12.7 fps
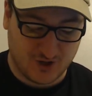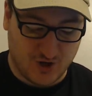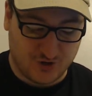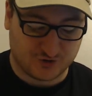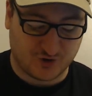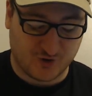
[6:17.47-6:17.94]

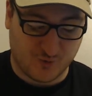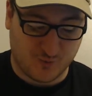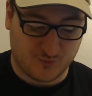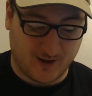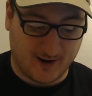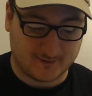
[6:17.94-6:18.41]
So
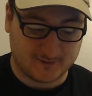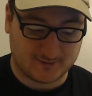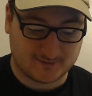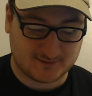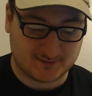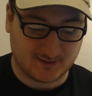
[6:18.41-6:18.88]

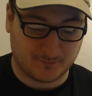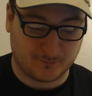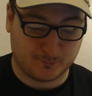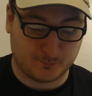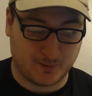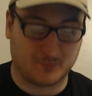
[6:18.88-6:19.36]
that's a
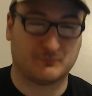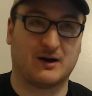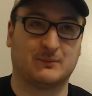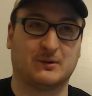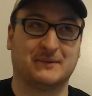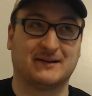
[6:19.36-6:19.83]
big
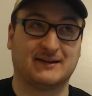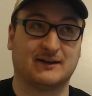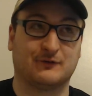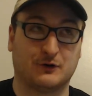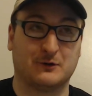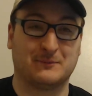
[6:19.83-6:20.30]
problem. It takes
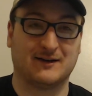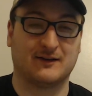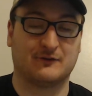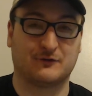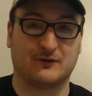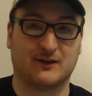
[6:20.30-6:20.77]
40 minutes
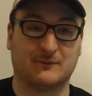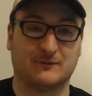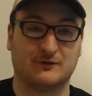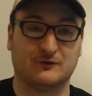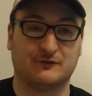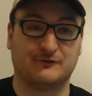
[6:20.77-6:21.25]
for them
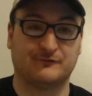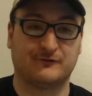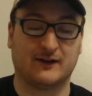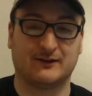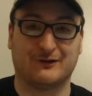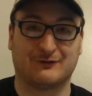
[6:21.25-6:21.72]
to
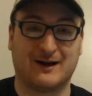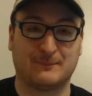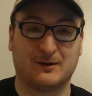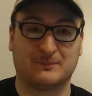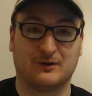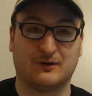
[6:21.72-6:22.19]
finally wrap
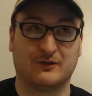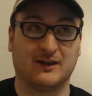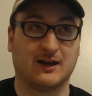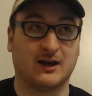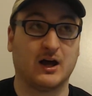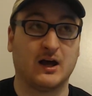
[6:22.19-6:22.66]
up all
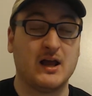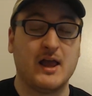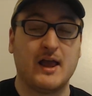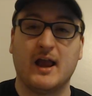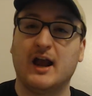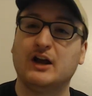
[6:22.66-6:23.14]
the uh,
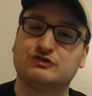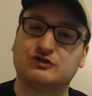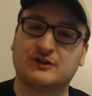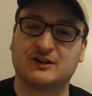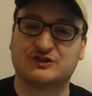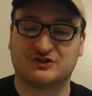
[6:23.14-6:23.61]

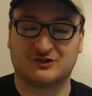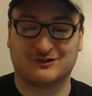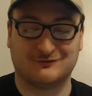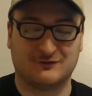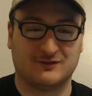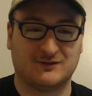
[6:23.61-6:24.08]

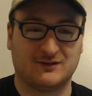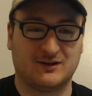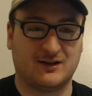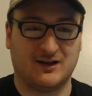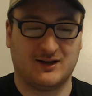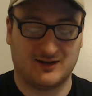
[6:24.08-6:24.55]
introduction
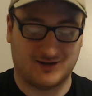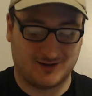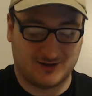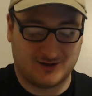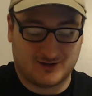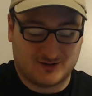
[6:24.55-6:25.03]

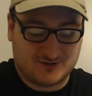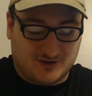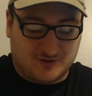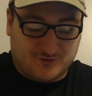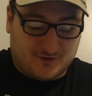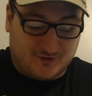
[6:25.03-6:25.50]
uh,
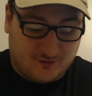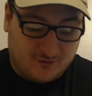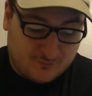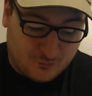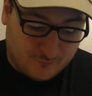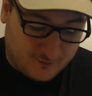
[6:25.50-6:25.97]
stuff that's in
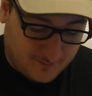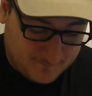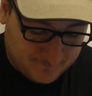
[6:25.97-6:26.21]
this movie.